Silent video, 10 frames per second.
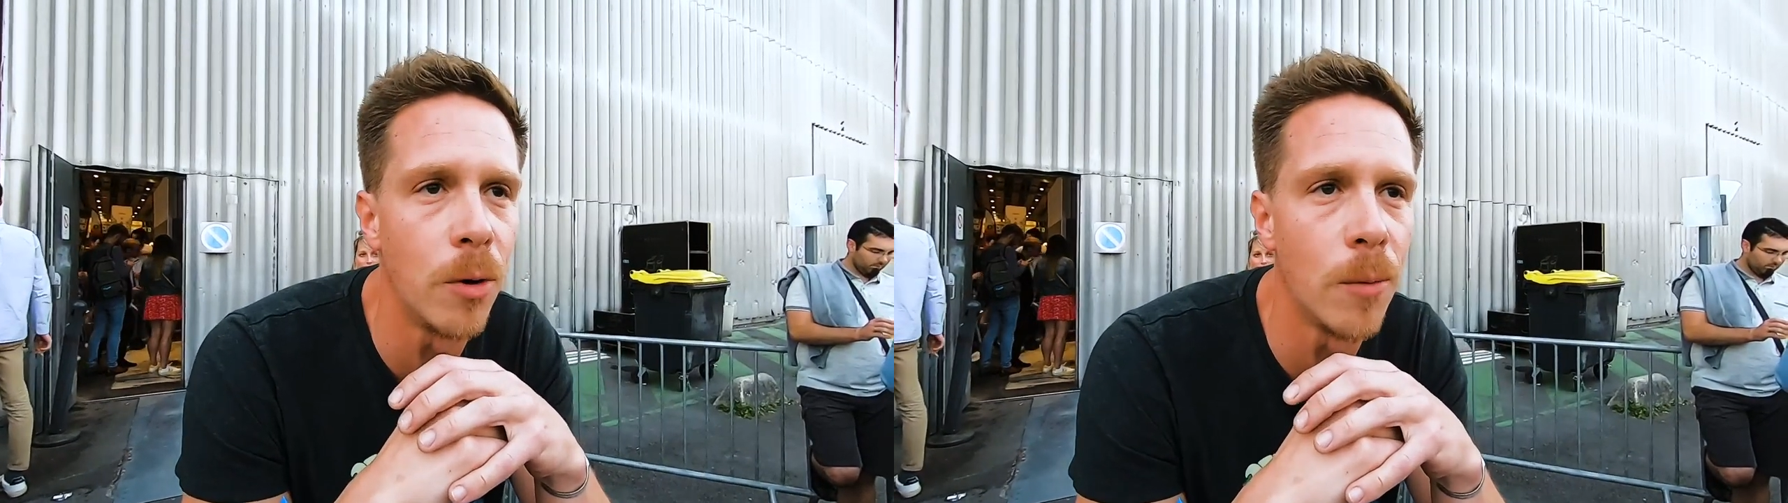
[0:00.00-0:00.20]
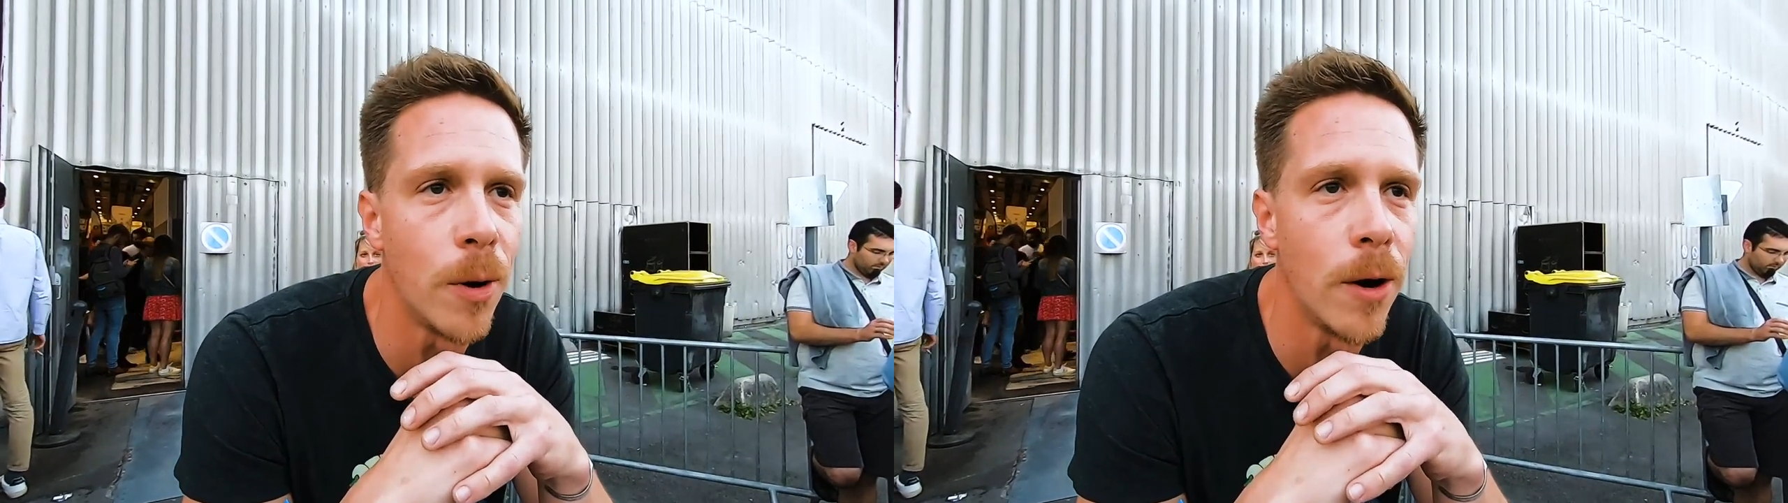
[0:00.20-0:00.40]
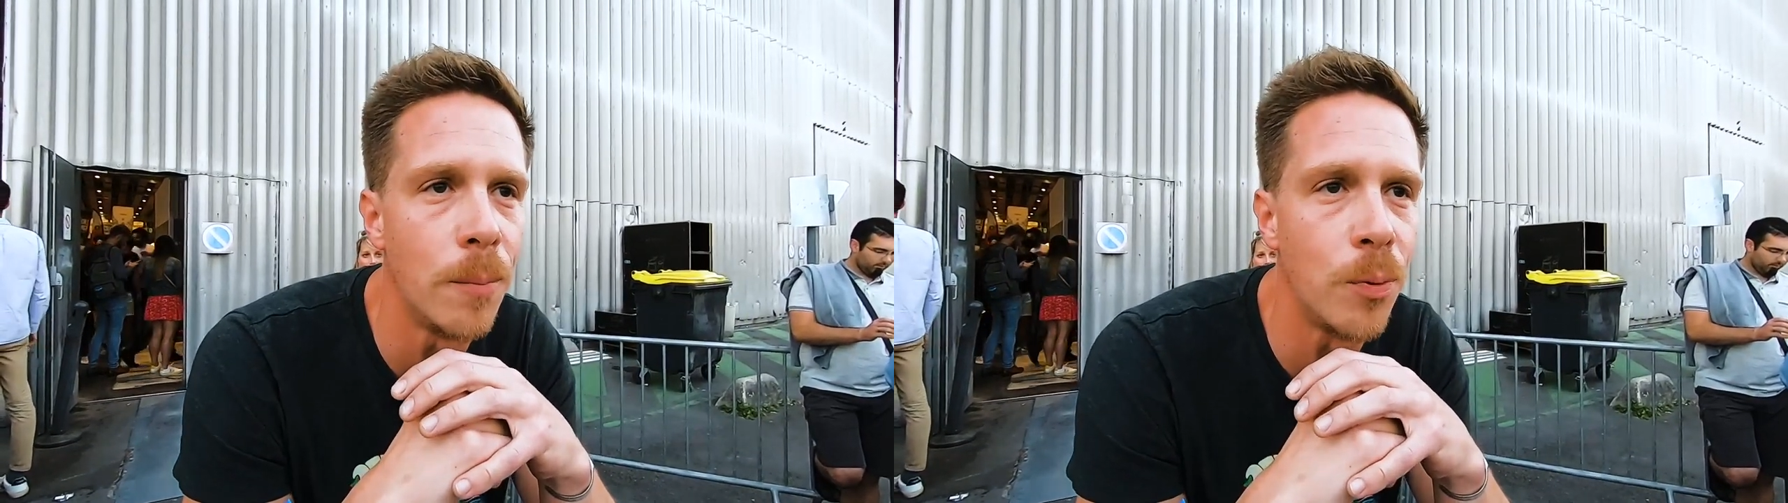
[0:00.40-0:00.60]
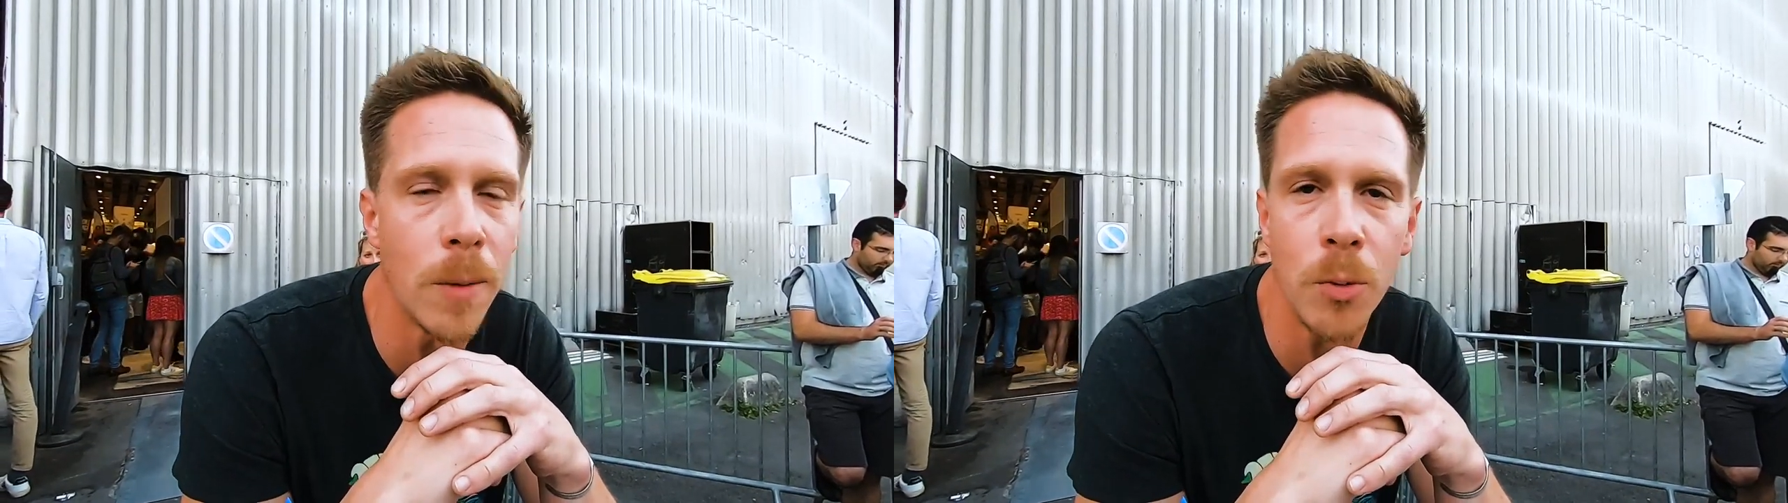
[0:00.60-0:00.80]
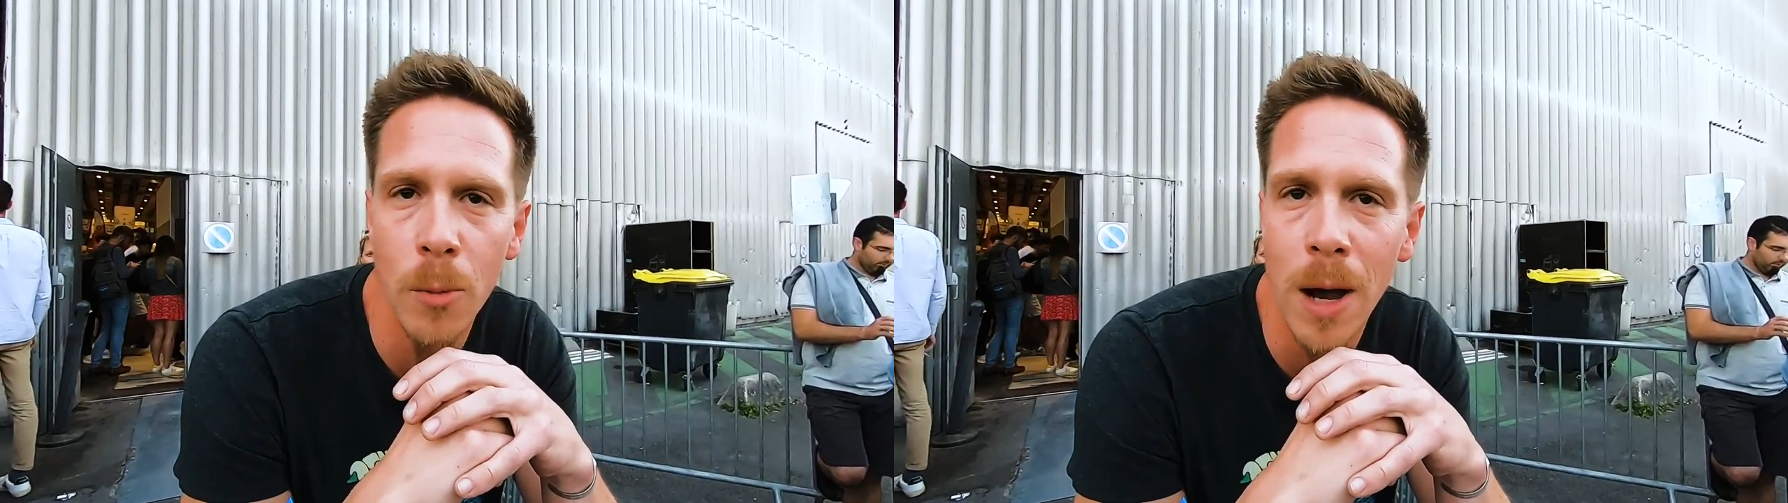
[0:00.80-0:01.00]
proper pr
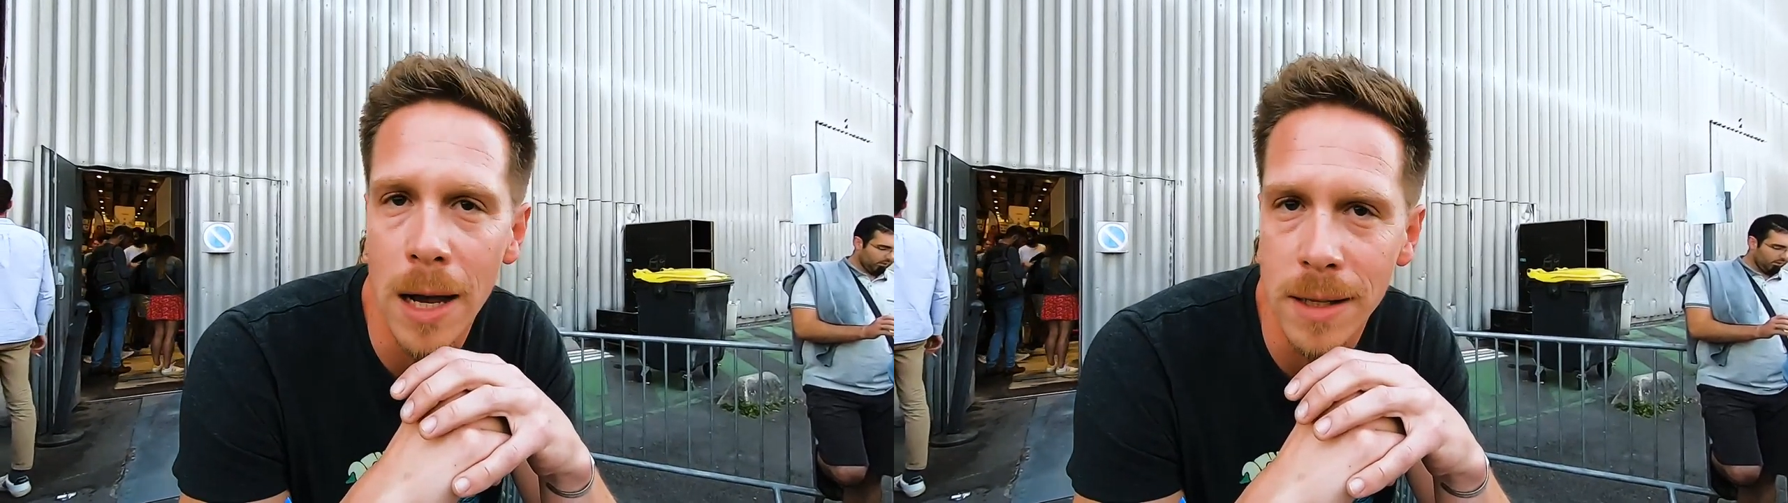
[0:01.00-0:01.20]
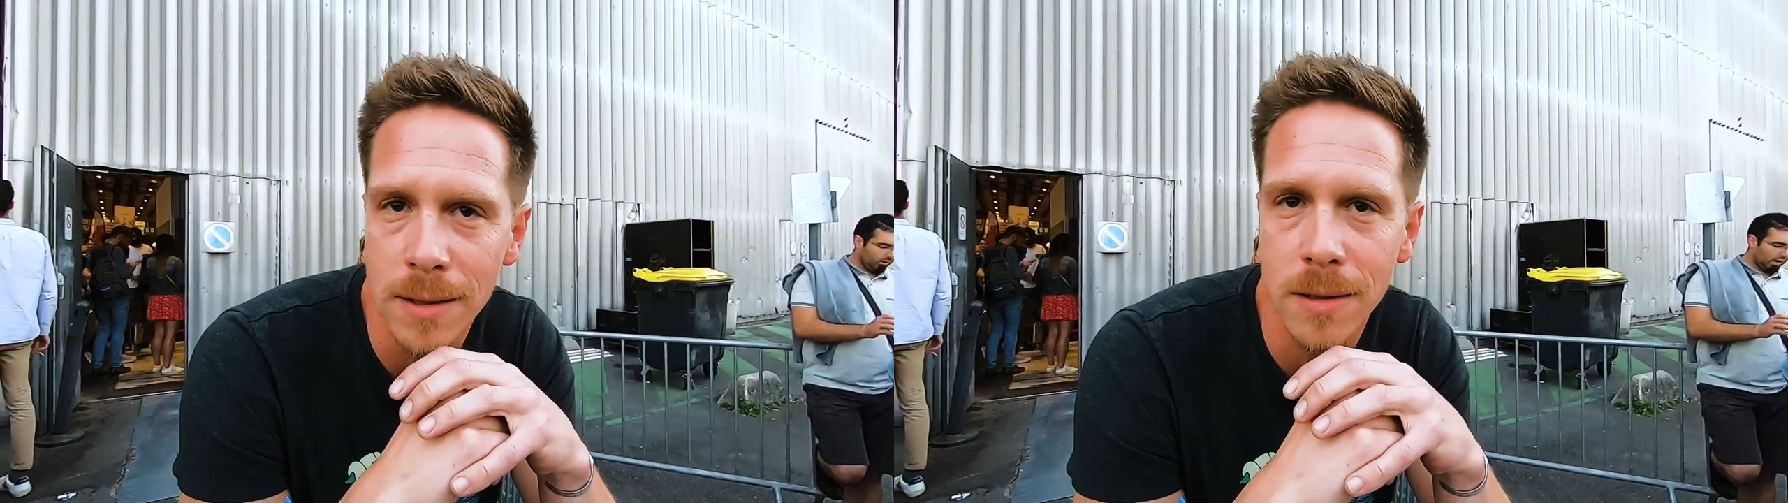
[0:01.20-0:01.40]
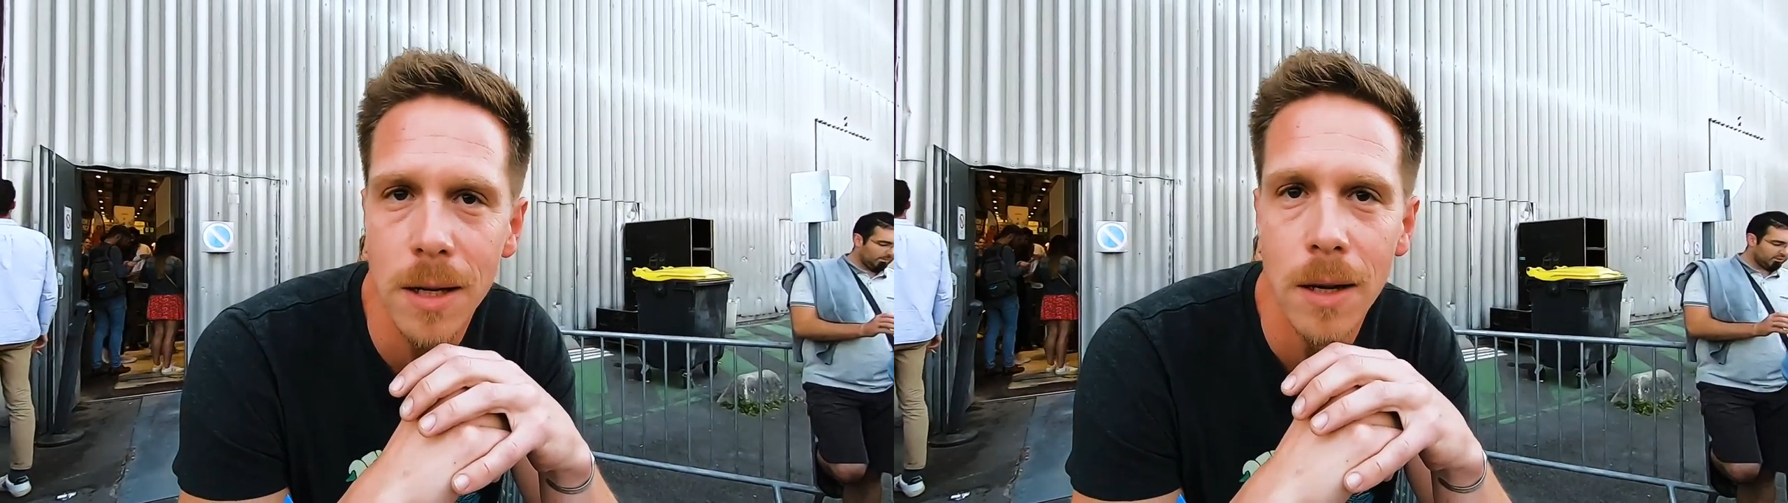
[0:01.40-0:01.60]
premise,